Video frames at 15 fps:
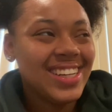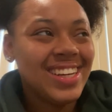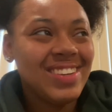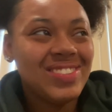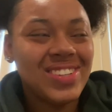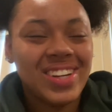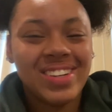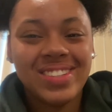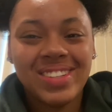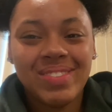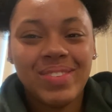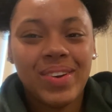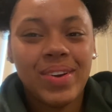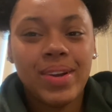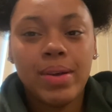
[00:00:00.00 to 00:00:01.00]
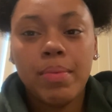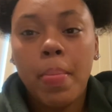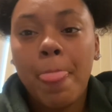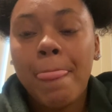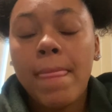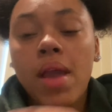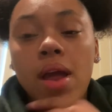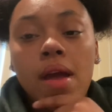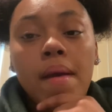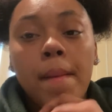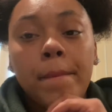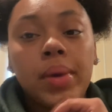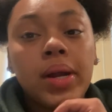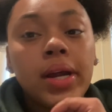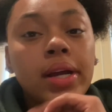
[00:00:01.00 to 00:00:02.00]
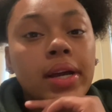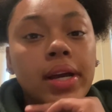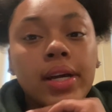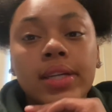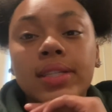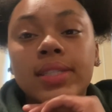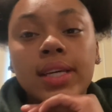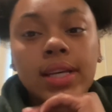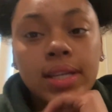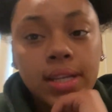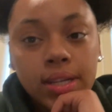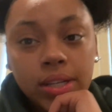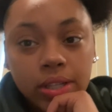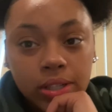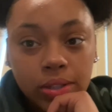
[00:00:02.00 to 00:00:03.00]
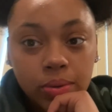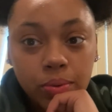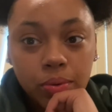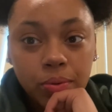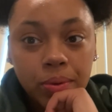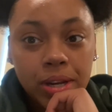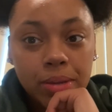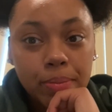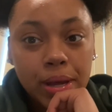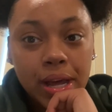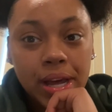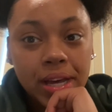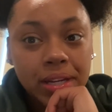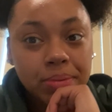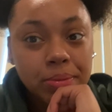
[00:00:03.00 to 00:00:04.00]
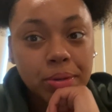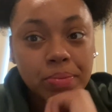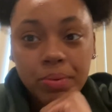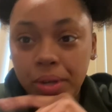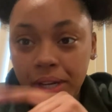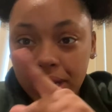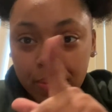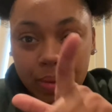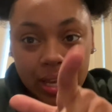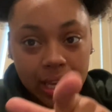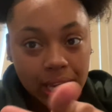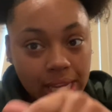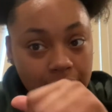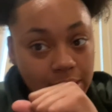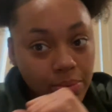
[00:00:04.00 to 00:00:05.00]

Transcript: Shut it up, hurry up. But all right, guys. We're running behind, but we're gonna make it.